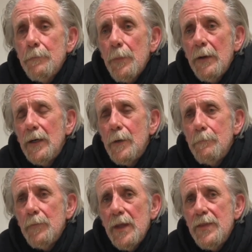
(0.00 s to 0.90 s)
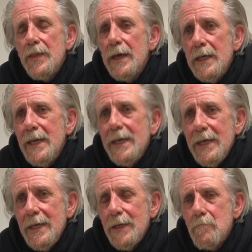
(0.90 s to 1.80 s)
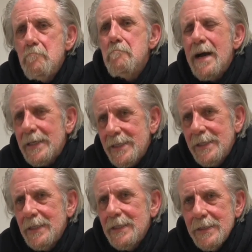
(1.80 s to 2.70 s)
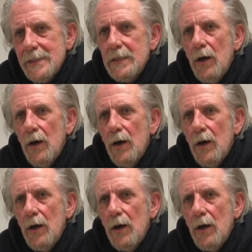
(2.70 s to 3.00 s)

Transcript: They need masses